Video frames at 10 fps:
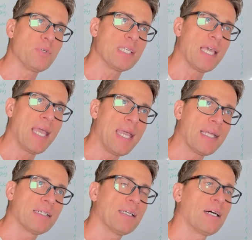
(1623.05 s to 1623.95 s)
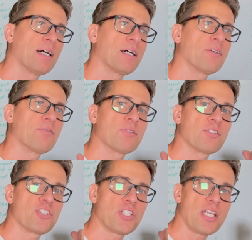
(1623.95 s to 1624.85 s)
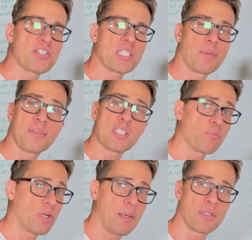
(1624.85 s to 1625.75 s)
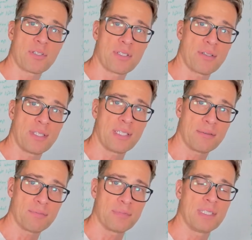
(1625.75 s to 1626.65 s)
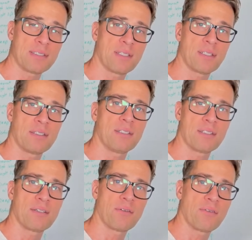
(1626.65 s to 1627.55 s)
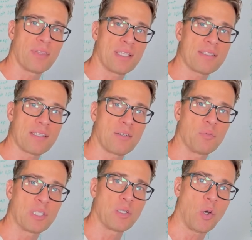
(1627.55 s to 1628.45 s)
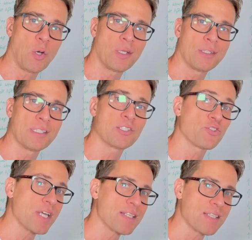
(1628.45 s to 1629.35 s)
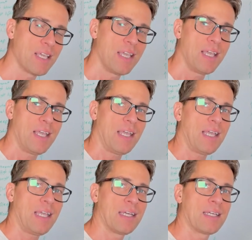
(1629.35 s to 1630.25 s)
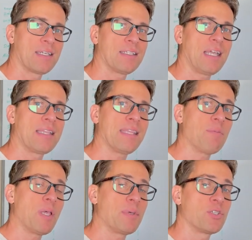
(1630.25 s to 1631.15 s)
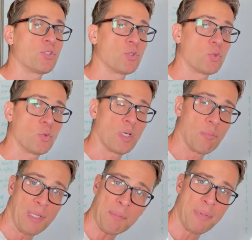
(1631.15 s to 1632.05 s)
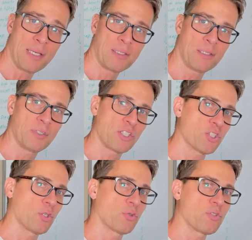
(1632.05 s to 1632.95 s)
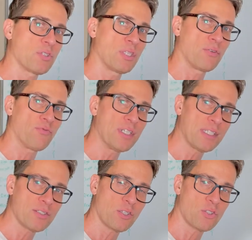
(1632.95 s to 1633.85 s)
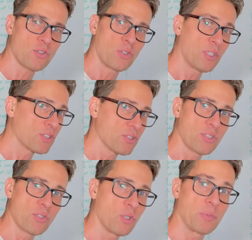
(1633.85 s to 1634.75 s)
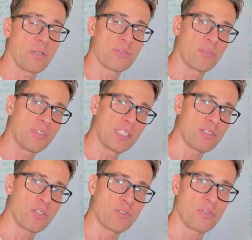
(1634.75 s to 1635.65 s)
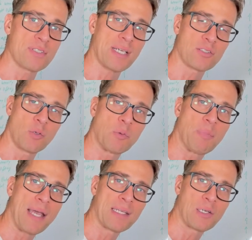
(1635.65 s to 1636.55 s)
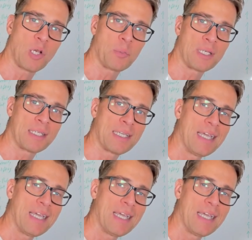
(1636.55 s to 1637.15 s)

can uh, change some of these parameters, and I think these are uh, things that we can all address, uh, and then maybe do a blood panel that shows the free testosterone, not just the total, but also the free testosterone, sex hormone binding globulin,